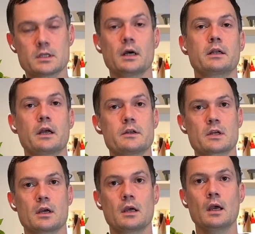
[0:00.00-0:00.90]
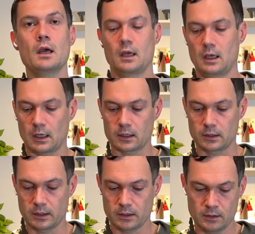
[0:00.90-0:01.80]
Dainese
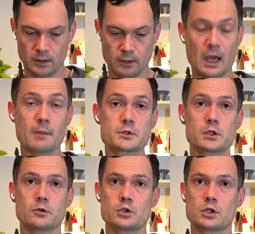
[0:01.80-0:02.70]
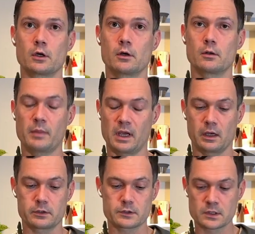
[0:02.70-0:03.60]
Hekla AbsoluteShell
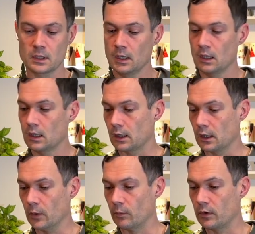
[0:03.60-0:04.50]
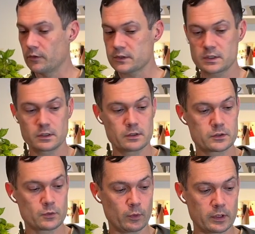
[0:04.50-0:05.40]
pants. This
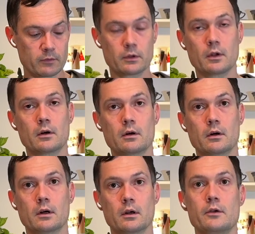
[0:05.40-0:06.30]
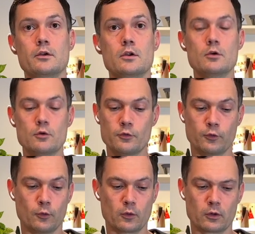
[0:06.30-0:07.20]
is one of their new
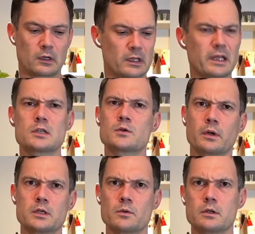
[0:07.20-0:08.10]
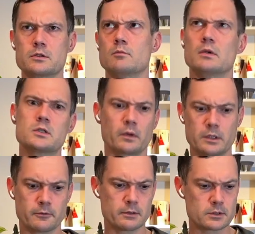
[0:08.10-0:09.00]
for late 2022, mid
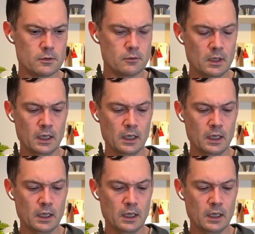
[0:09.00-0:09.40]
2022,